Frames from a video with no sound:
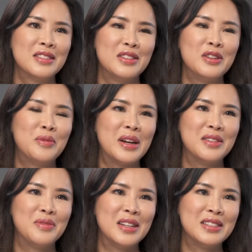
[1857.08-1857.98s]

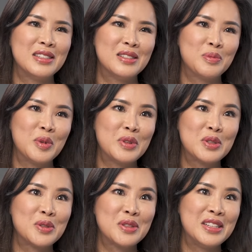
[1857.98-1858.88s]
my
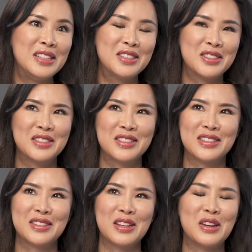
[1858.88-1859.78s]
spiritual teachers, they